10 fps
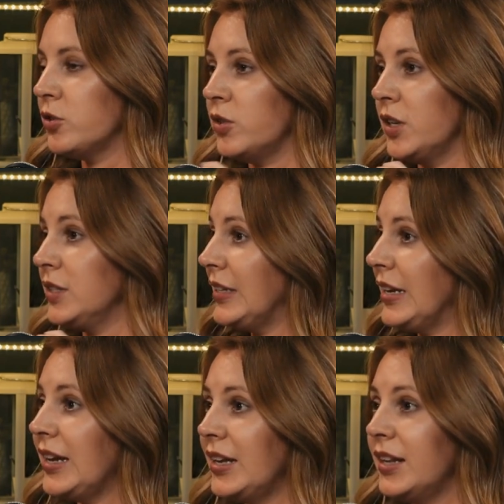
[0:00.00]
So things
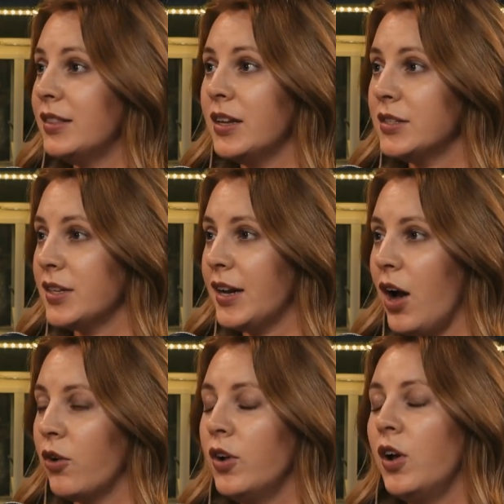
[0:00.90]
get in and things get
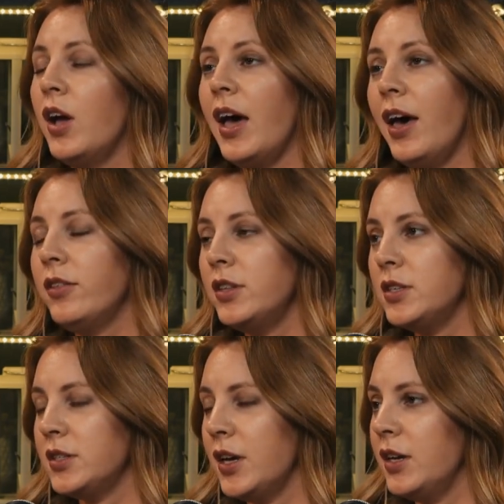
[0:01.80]
out. Healthy
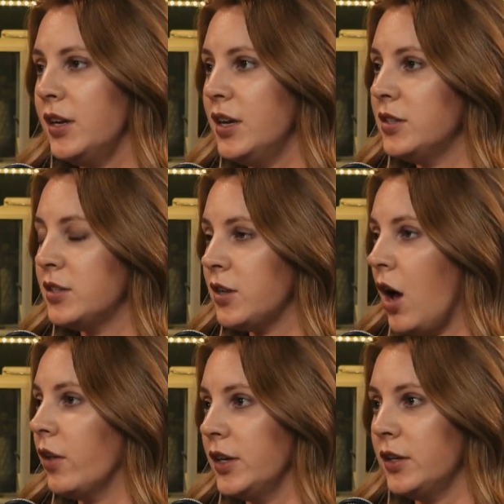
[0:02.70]
skin is
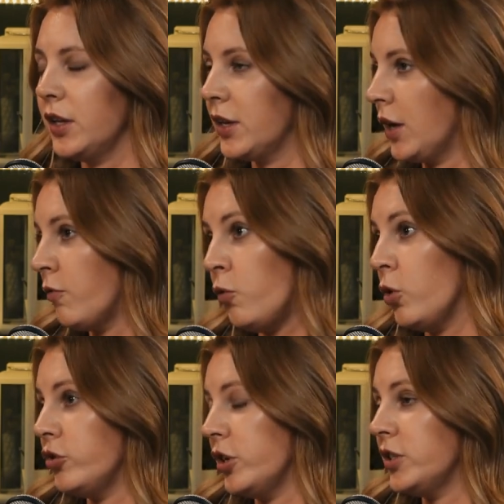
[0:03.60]
solid, like a
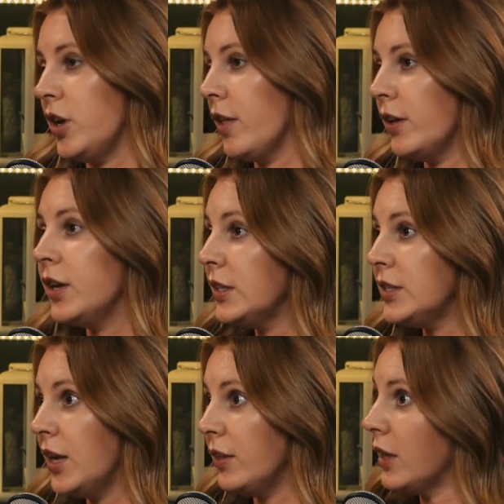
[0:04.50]
fortress. Nothing gets
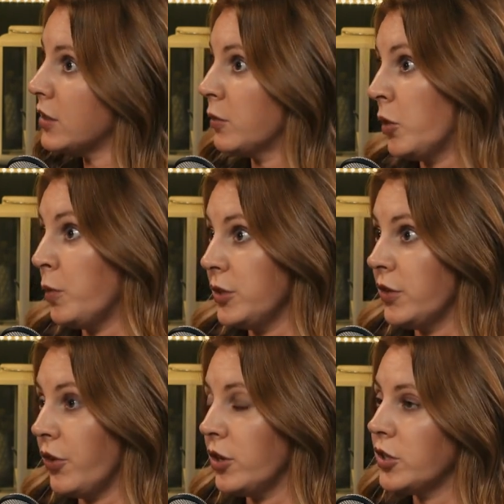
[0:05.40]
in. That's the purpose
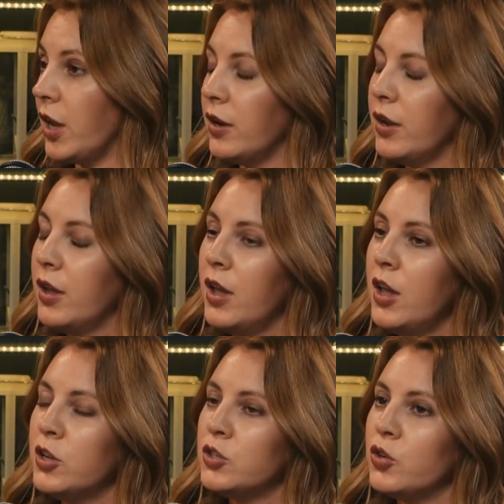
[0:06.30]
of our skin.
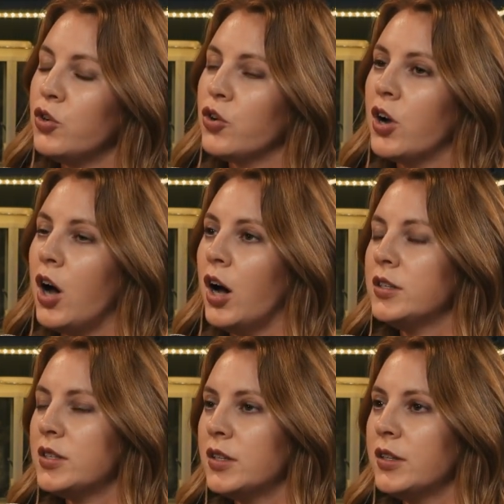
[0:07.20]
So you're
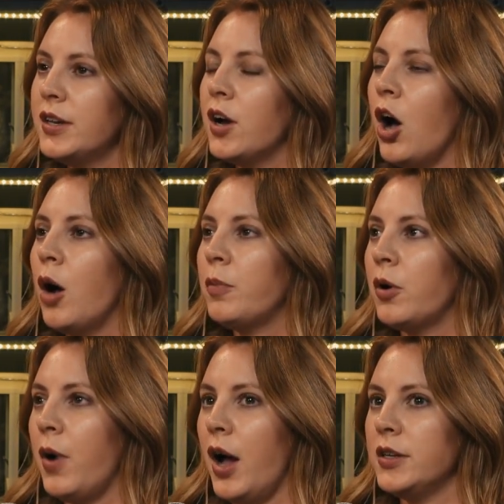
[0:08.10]
constantly
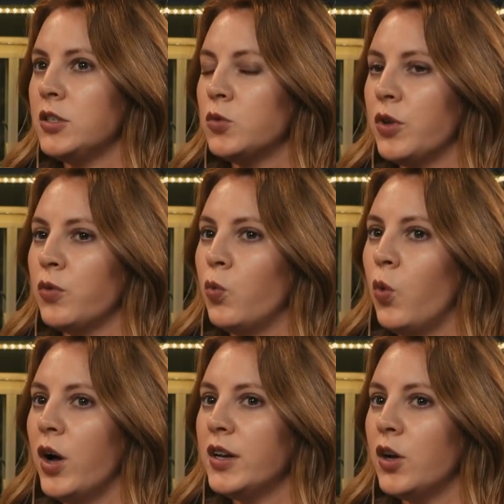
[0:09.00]
compromised with
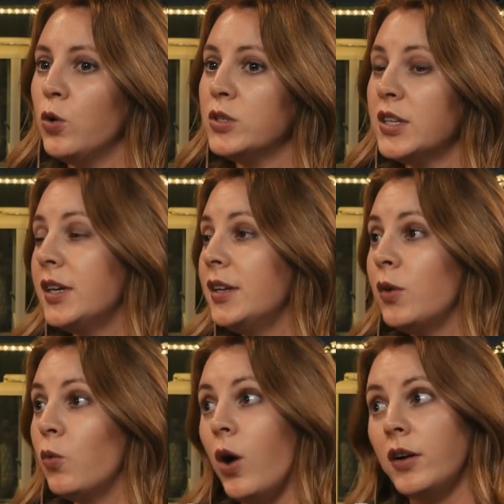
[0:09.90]
what goes in
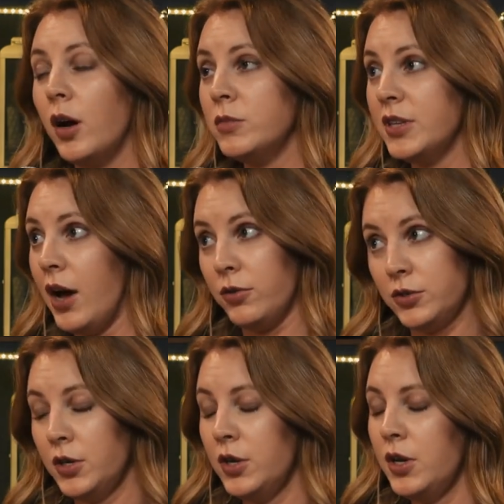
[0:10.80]
and what comes
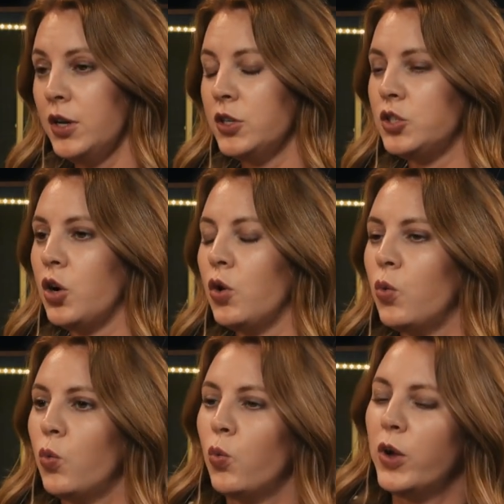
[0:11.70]
out. So
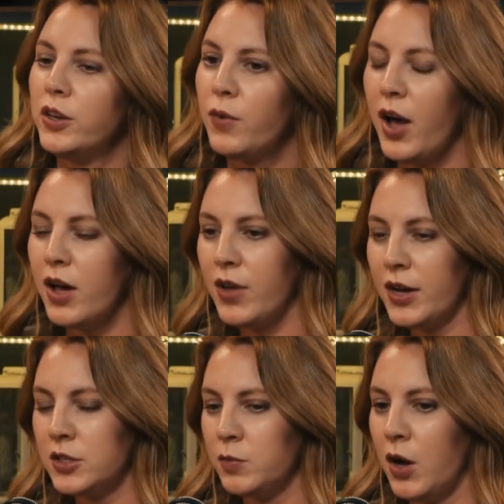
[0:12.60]
when you have
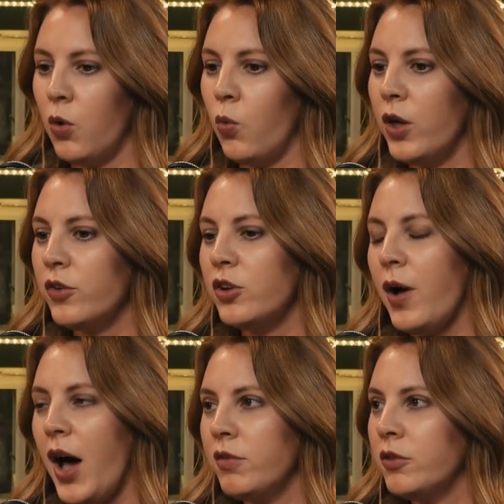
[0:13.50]
eczema, whether you
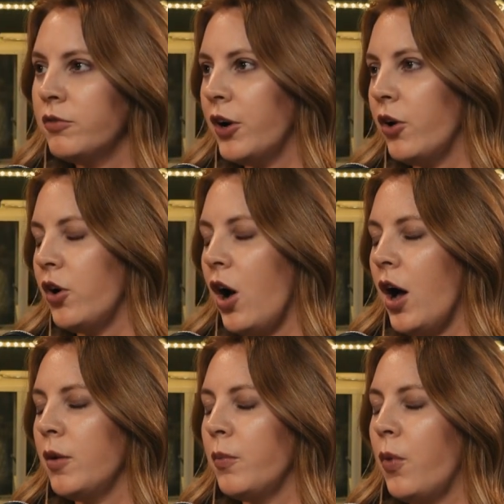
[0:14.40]
have a flare or
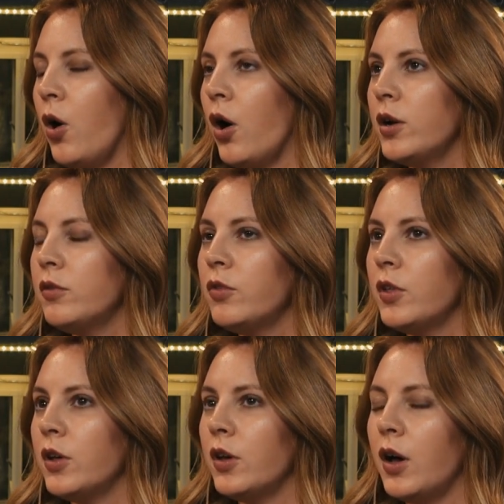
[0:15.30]
not, part of
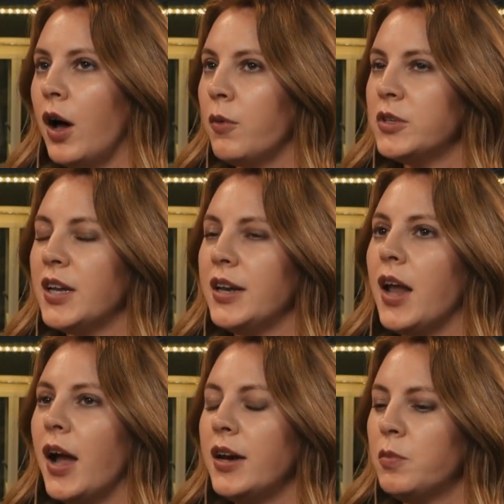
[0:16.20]
I would say
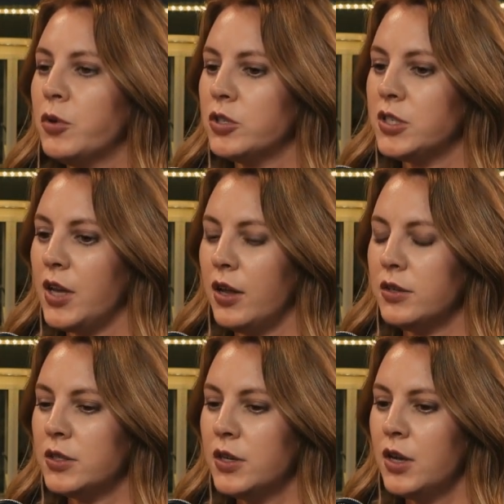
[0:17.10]

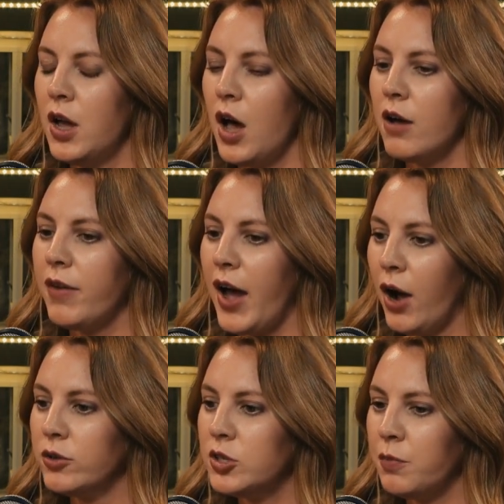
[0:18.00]
90% of
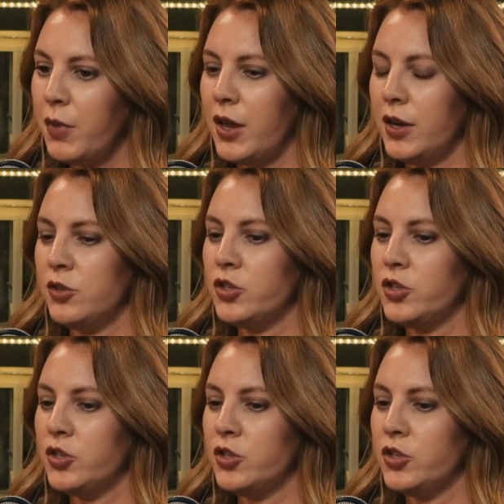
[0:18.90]
how to manage